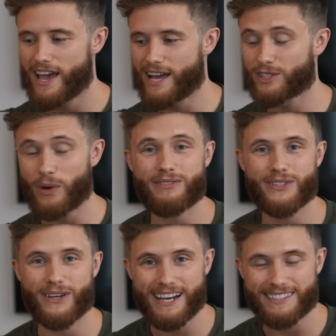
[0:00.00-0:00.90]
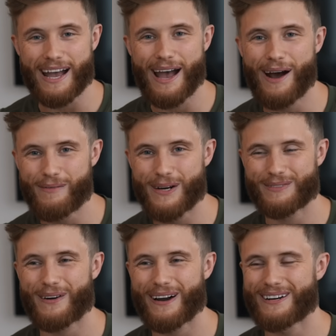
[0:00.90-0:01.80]
and show off to you guys how much
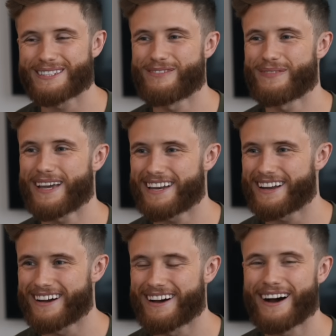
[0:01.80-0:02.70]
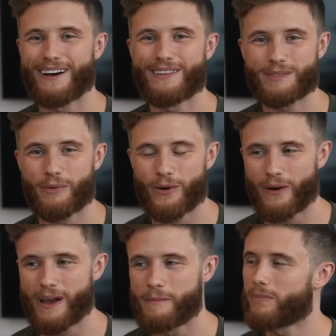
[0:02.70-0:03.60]
progress I've made on this
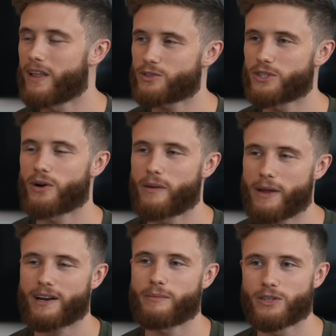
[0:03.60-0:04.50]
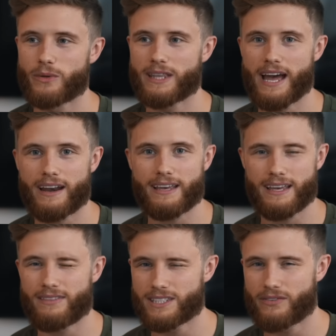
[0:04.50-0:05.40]
program. Long story short, I'm not gonna be doing that
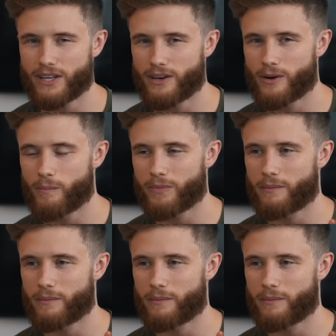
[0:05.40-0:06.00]
in this video.